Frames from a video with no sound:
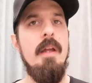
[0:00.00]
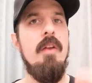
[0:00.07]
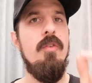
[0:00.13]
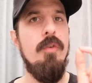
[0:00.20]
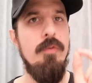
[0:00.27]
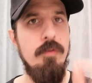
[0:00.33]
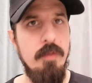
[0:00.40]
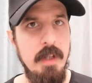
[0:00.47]
is
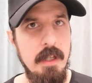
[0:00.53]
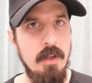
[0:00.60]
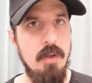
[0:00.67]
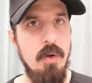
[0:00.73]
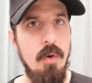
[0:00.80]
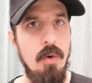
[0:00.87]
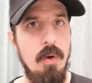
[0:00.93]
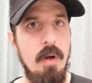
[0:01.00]
a
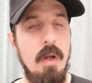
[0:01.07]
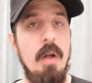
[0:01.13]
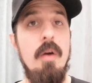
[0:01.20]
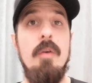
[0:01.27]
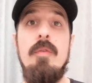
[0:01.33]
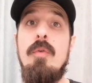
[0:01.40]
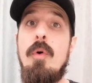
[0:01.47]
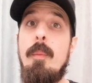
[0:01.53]
vehicle
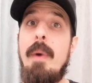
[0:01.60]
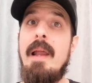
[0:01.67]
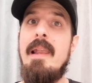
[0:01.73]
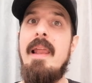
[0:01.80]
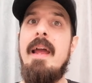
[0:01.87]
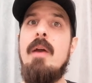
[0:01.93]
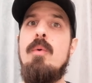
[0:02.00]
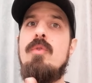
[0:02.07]
for my
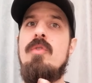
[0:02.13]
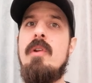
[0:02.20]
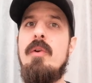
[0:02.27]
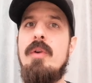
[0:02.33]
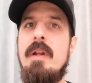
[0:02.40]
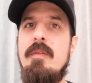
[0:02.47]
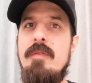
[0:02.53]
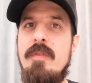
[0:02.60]
language
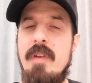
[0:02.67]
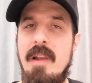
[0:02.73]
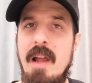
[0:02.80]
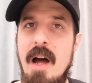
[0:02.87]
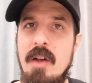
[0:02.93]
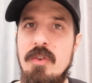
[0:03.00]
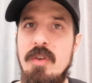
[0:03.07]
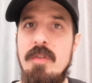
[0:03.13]
learning
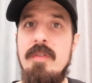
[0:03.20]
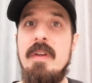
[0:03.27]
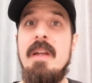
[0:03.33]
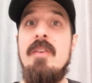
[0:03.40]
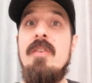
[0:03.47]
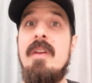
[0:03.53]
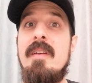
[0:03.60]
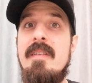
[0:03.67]

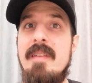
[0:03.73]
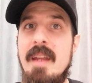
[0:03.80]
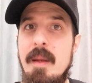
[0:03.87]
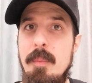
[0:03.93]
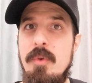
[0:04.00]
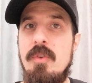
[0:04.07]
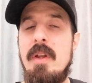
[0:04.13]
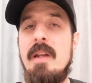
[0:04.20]
philosophies and
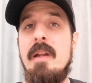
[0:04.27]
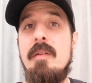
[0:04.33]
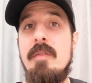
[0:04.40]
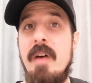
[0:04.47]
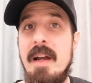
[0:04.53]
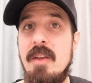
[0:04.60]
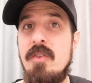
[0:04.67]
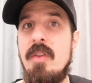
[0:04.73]
tips and
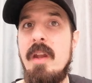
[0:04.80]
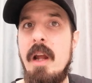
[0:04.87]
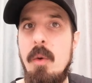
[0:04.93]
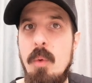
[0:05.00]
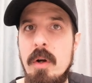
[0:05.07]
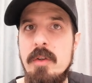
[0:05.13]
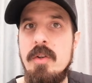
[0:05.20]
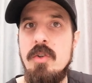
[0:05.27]
advice that I
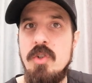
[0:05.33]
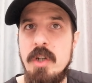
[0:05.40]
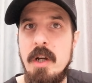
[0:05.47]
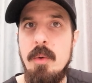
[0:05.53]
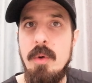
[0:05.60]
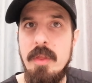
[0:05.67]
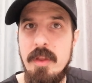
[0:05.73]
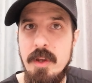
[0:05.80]
want to
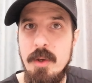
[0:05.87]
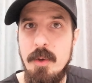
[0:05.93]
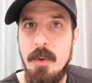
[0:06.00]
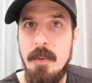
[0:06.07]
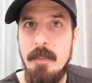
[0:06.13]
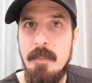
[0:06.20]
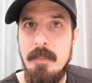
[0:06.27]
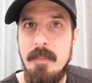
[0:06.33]
share with you.